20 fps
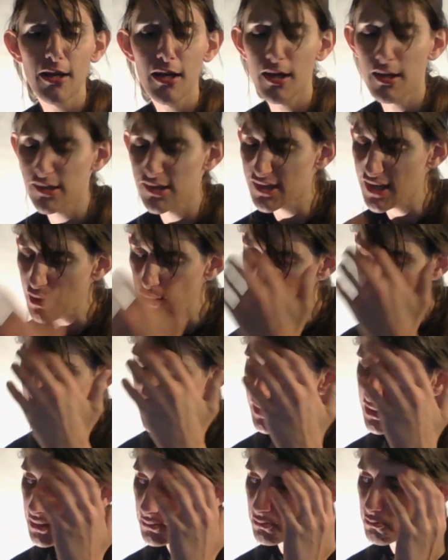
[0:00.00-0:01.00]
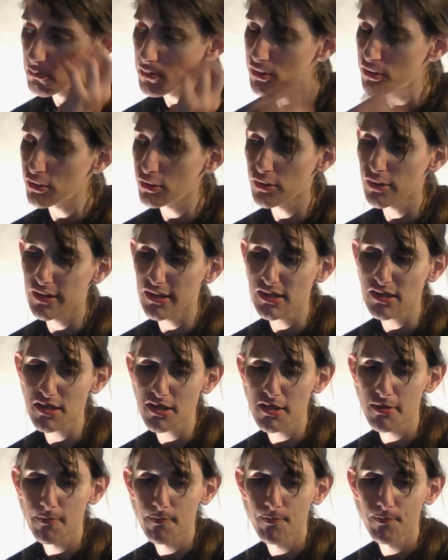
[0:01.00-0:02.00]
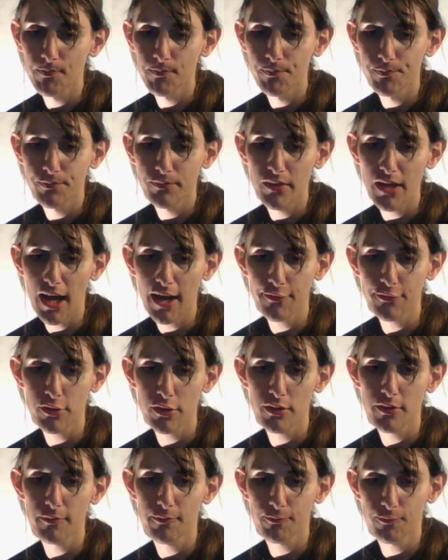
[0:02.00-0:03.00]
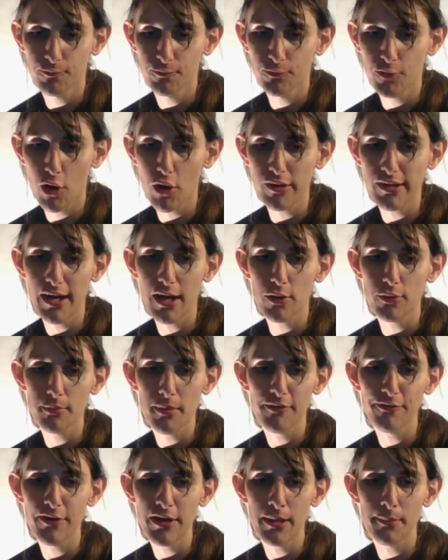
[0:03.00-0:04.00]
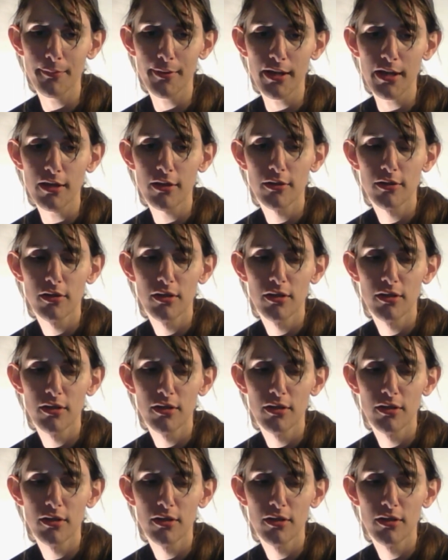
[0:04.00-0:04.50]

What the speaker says: Stayed with my adopted mother, Chris, after the falling out with my family.